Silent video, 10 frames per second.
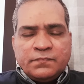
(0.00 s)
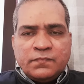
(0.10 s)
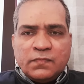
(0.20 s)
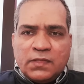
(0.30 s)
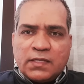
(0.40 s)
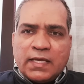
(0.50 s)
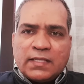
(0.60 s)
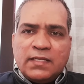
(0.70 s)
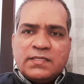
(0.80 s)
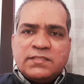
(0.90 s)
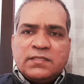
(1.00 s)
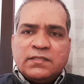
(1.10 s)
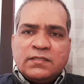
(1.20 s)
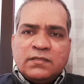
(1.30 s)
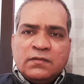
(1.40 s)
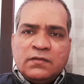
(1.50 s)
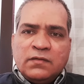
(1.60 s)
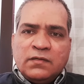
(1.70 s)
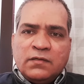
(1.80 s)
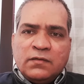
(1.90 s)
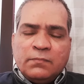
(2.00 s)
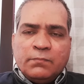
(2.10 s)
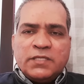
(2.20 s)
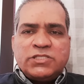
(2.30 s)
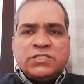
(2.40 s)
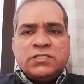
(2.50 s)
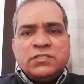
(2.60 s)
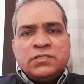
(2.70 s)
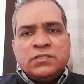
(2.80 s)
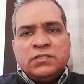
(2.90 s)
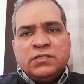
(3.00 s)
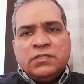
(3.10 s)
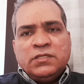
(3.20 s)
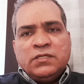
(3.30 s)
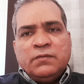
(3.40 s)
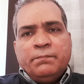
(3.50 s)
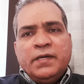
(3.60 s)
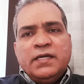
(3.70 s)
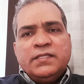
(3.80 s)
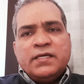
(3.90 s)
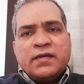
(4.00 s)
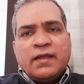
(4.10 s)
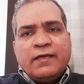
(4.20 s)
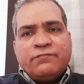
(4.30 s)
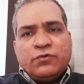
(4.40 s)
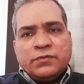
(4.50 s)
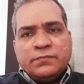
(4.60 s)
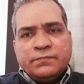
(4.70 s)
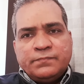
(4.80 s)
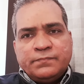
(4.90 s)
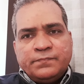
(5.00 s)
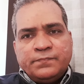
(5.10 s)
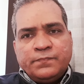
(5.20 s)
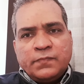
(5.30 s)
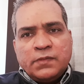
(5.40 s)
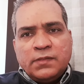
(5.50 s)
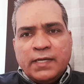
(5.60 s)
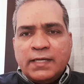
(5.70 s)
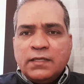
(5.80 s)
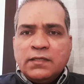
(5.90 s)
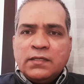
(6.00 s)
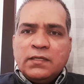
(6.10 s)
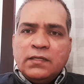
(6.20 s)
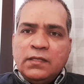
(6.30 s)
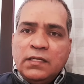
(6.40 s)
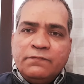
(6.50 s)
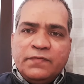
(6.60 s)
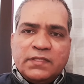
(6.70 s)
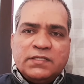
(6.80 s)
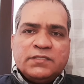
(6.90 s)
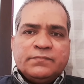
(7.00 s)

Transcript: the Catholics must build their life on and live with it.